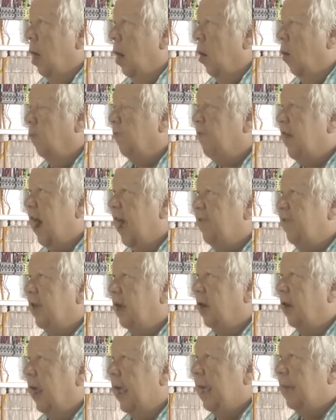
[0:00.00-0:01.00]

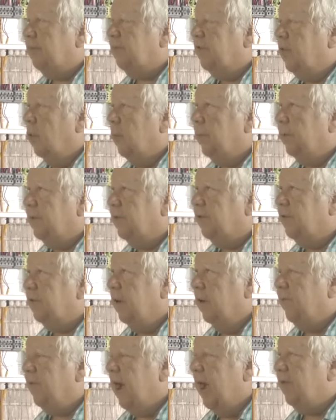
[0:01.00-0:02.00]
500 amps open,
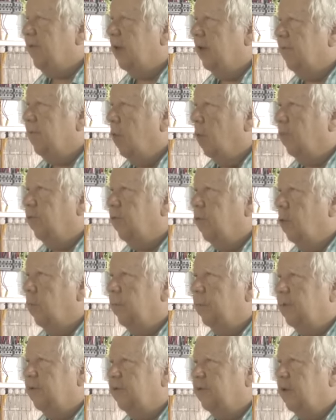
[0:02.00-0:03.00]
500 volts
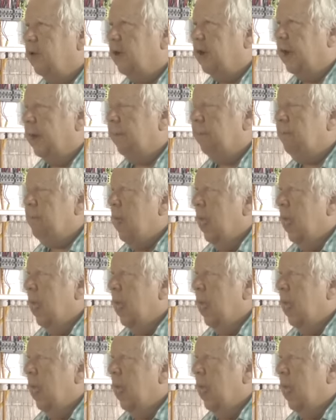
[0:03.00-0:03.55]
open circuit.